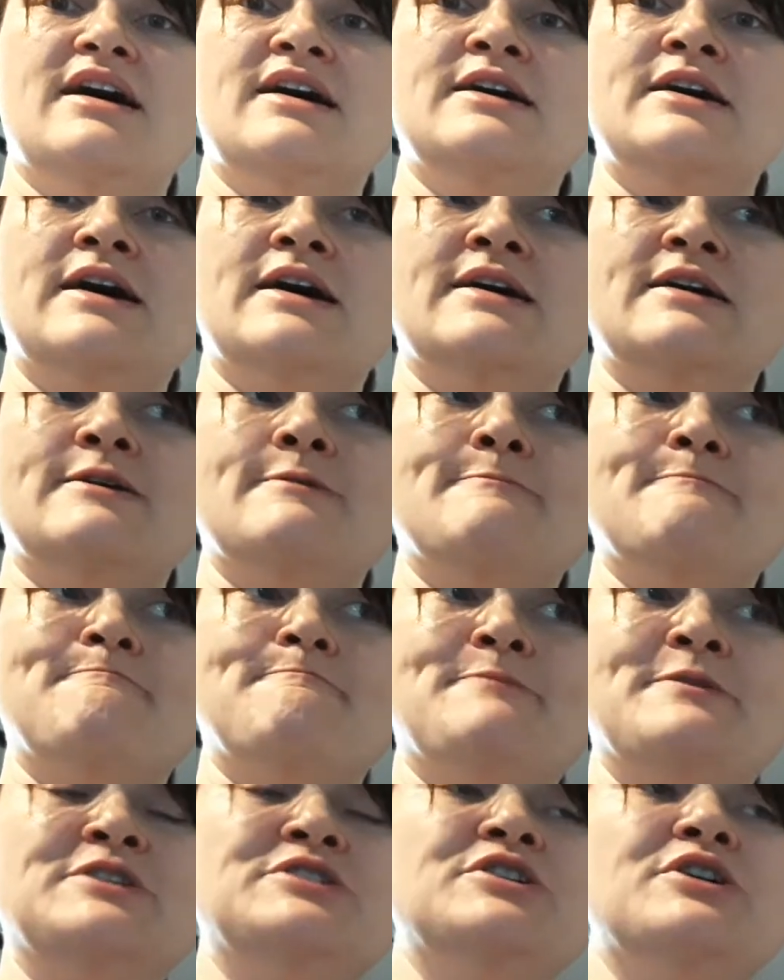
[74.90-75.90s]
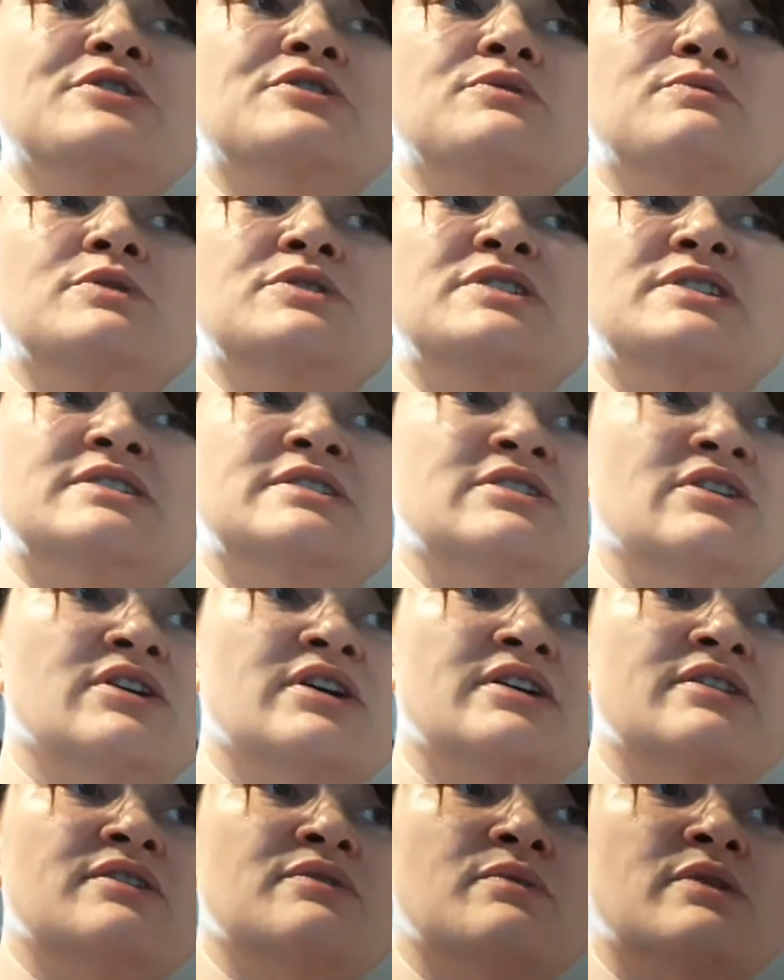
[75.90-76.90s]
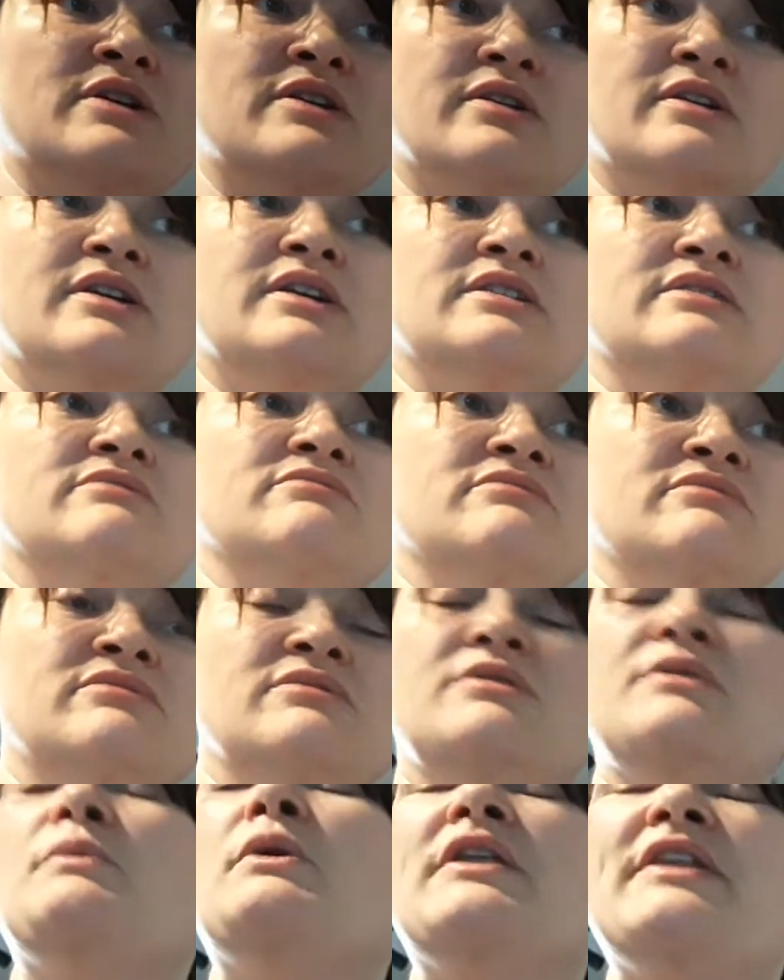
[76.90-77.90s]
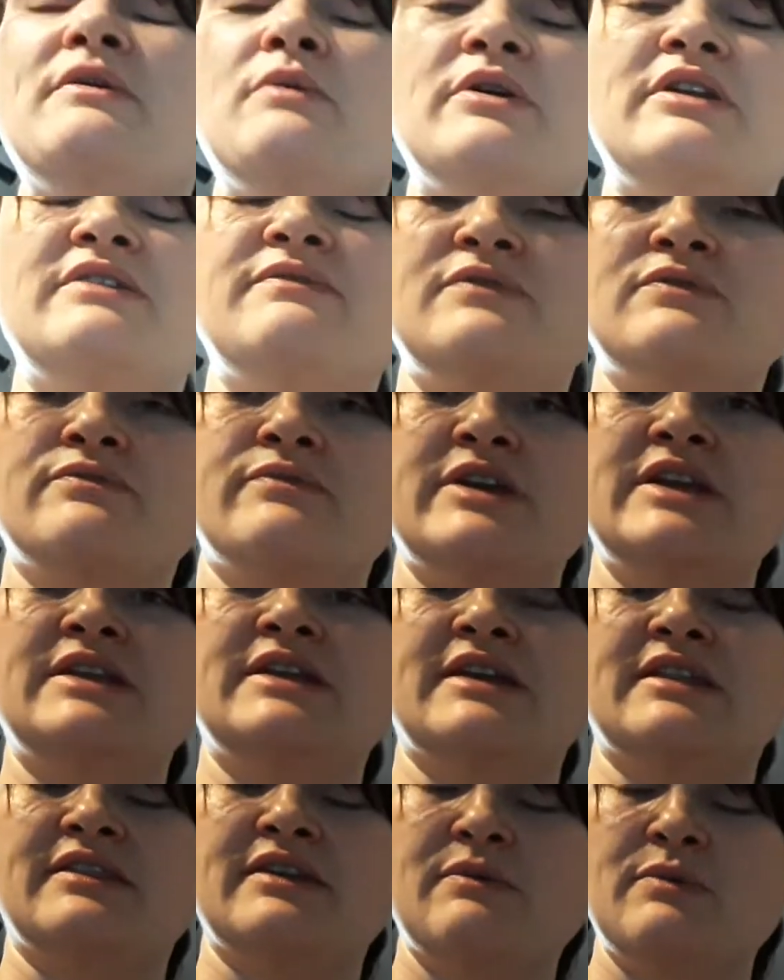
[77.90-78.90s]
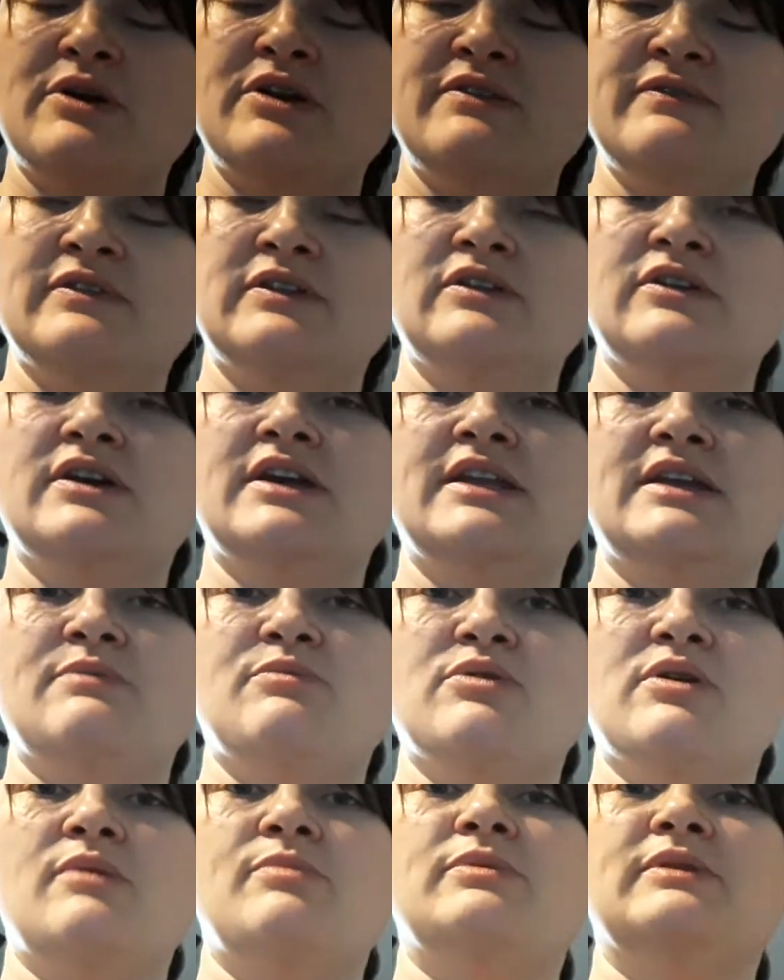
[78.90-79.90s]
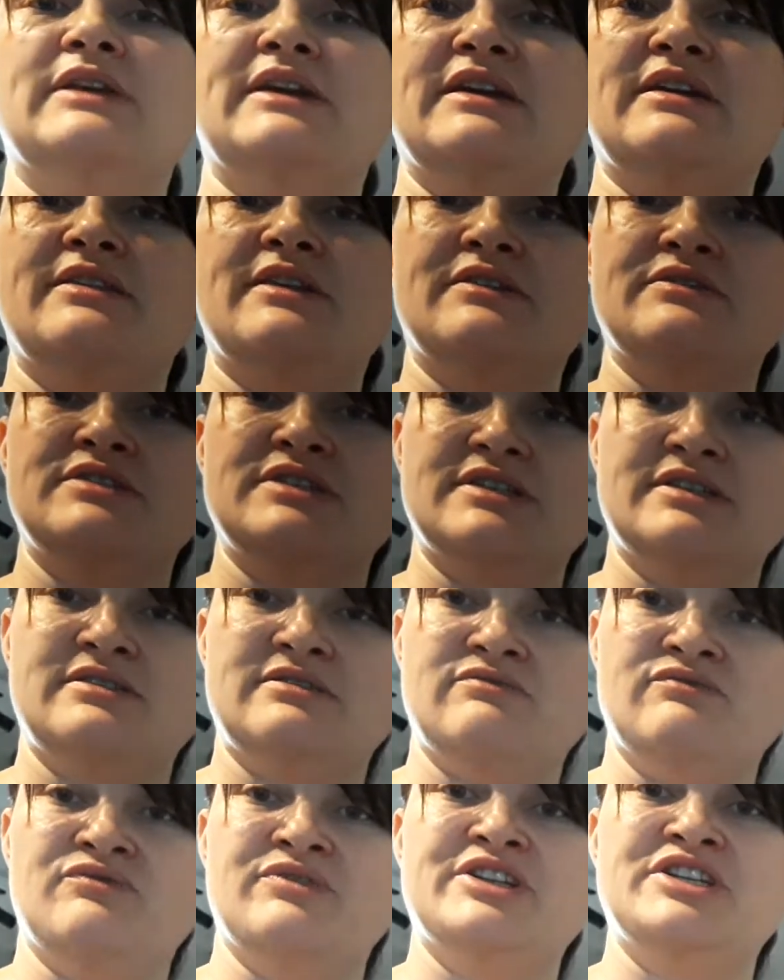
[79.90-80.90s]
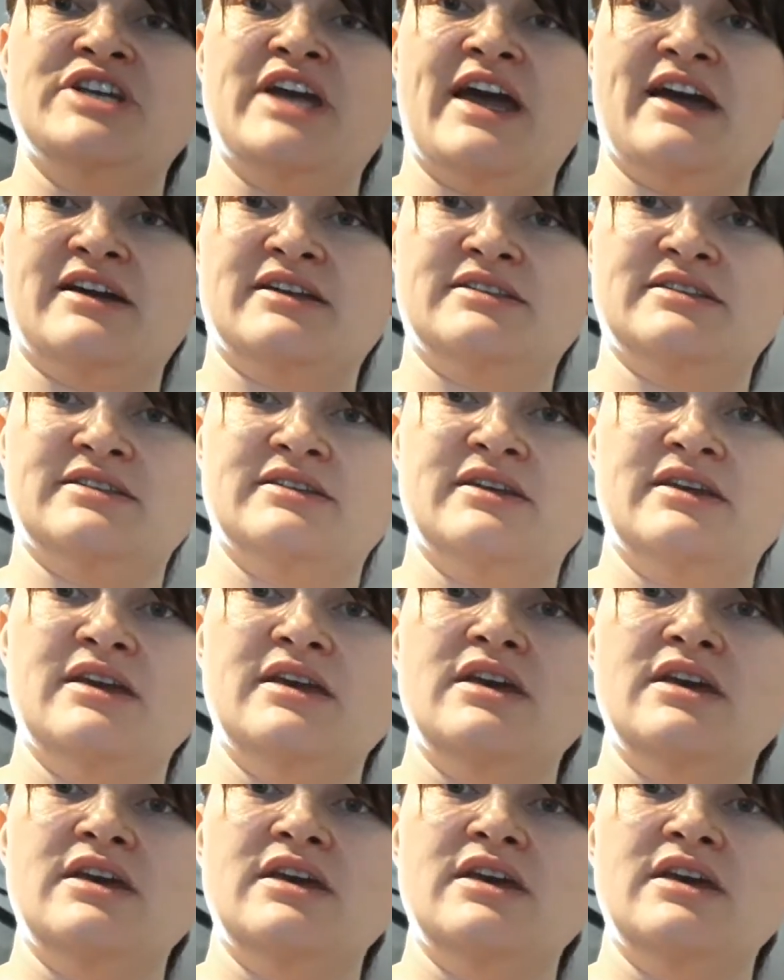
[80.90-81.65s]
the journal will just look at the work and, well, they won't even read it, they won't even look at it properly, they'll just reject.